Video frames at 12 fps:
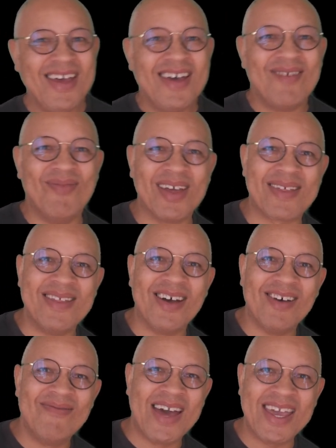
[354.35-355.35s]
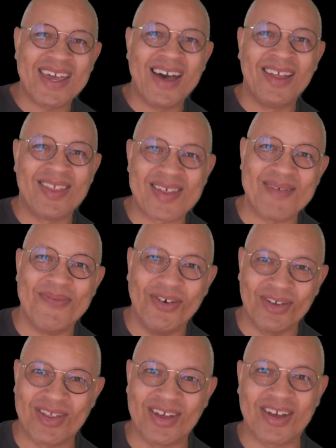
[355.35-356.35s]
must not make
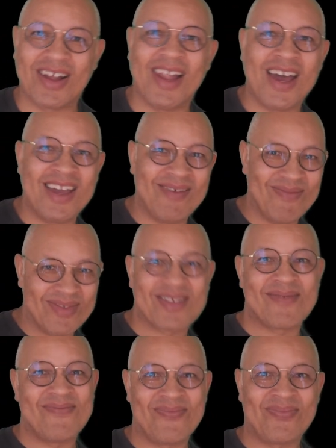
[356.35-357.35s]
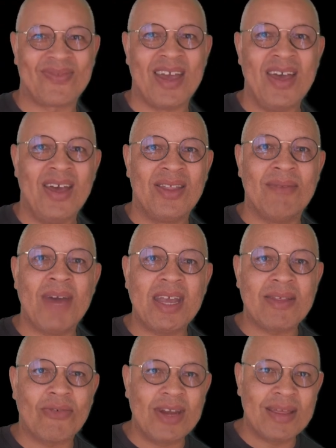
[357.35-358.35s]
unsupported claims. The May
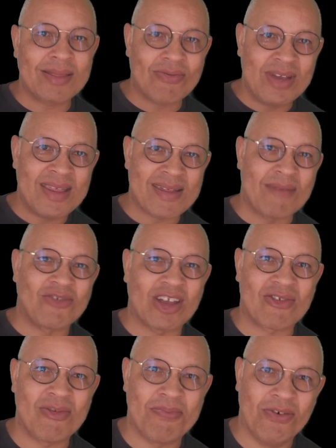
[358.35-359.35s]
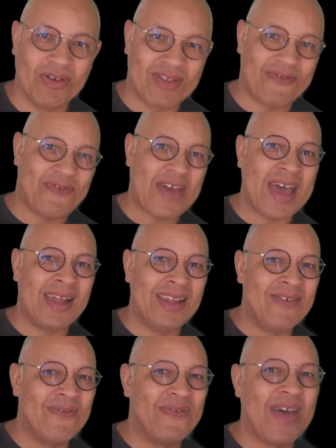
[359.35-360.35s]
23 subject report's
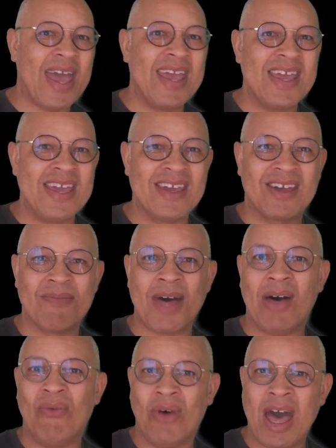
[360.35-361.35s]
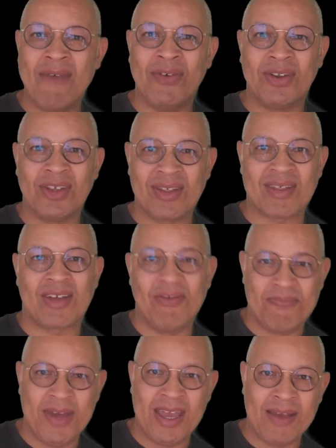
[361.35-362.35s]
fairly vague about what evidence
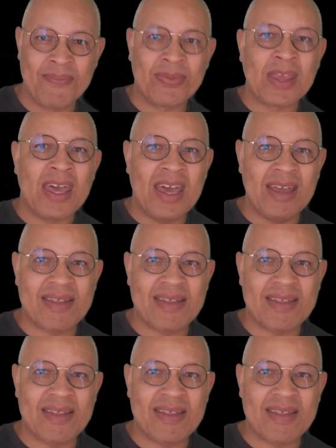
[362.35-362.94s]
could be. It